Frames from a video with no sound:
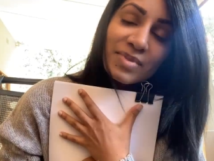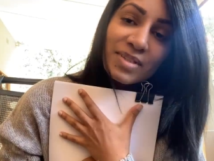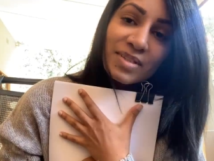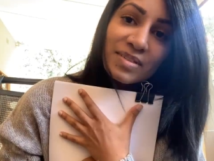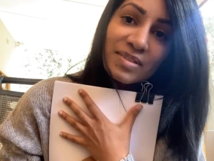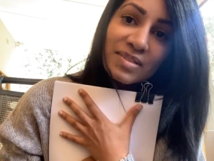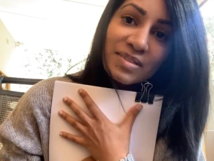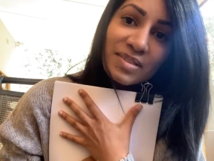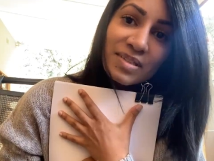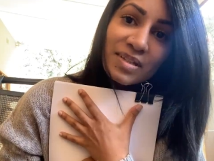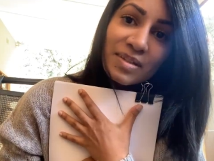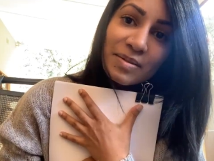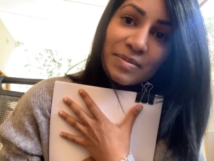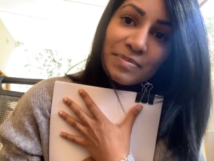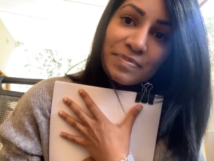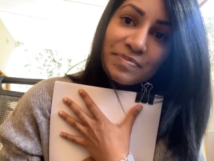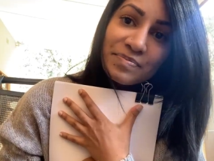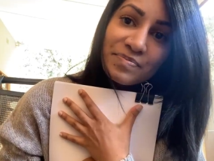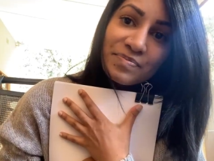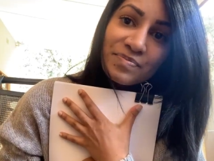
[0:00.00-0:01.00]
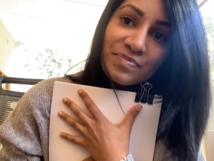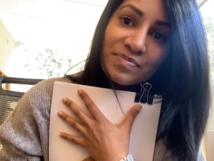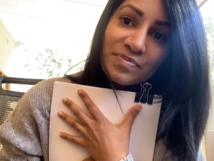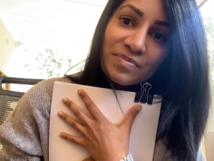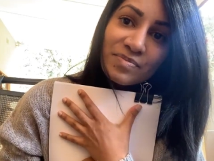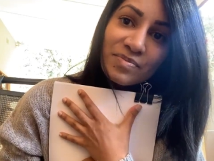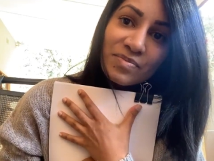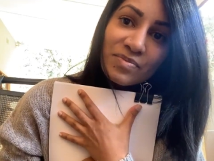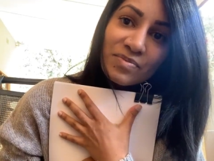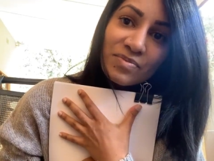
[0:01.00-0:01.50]
but this is it
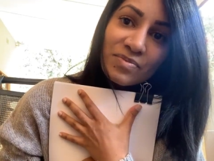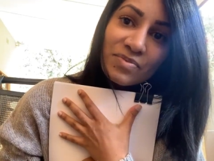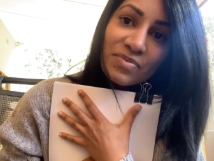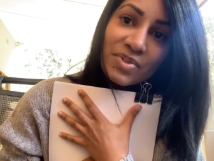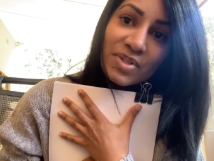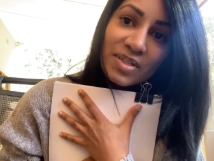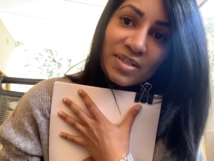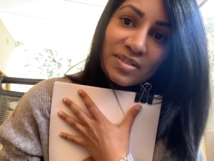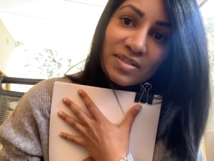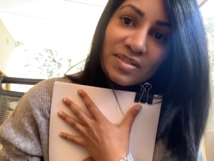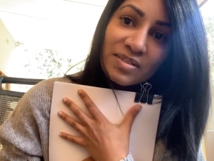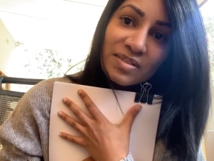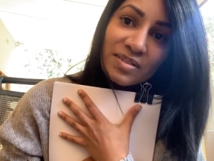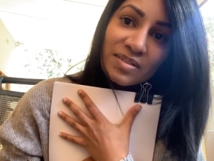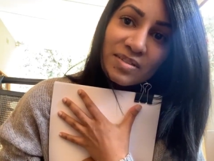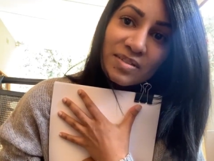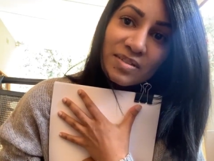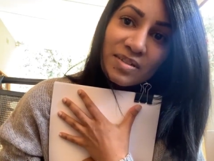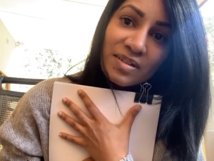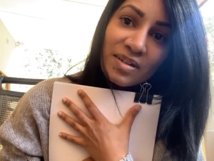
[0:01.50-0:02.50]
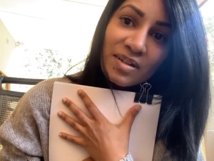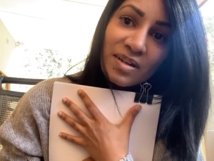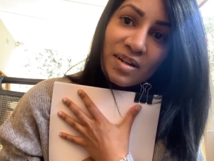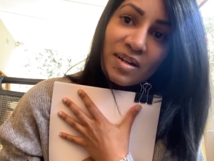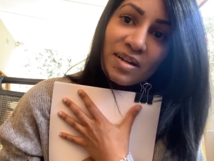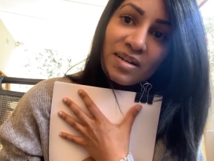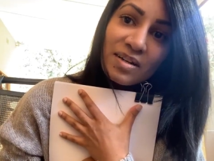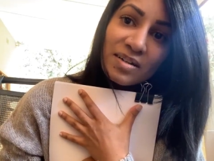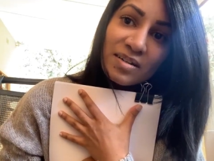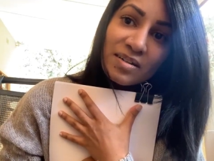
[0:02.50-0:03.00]
finished,
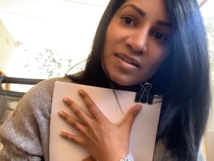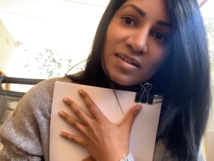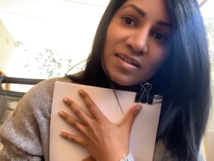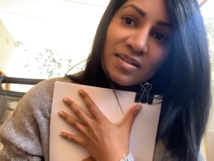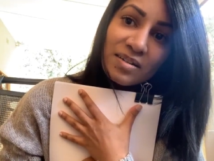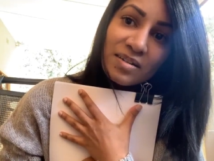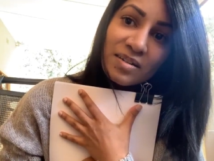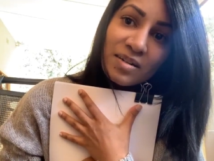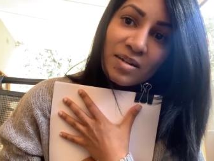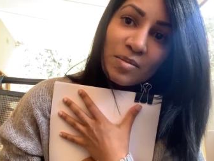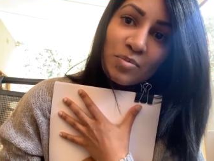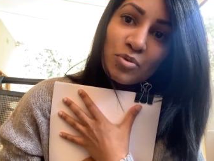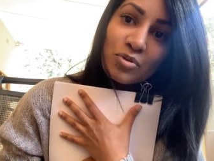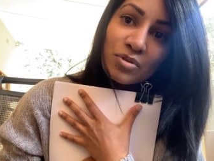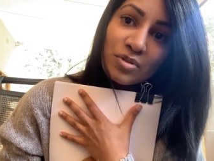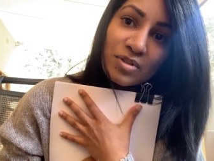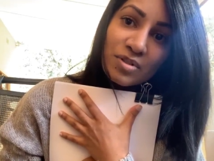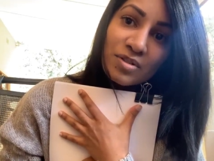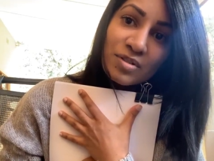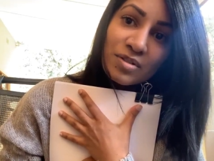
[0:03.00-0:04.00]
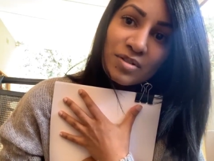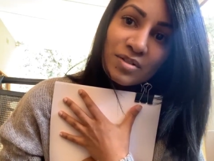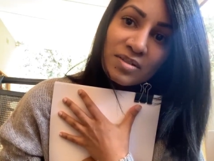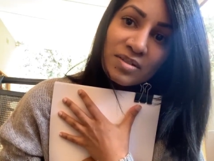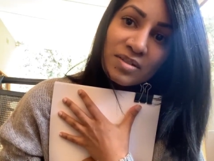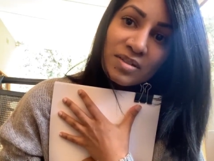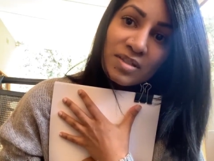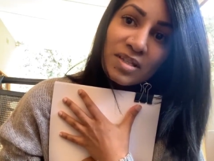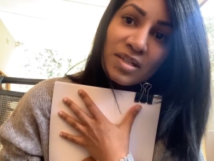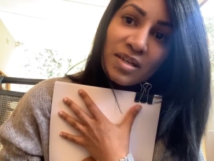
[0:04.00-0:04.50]
klar, kaput,
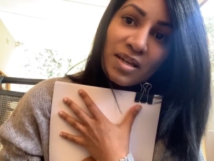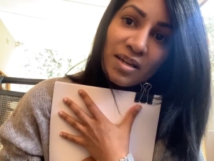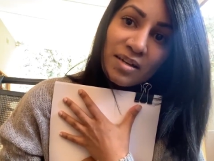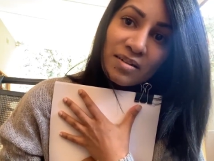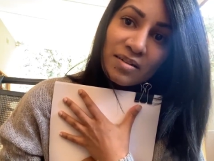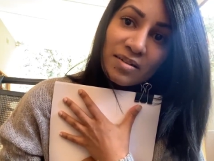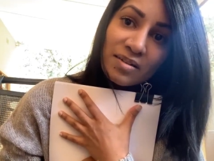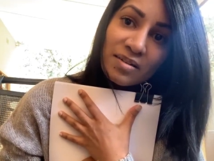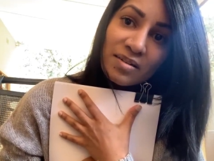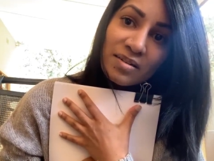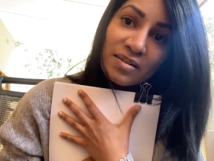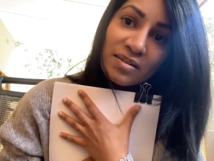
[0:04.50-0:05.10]
the end.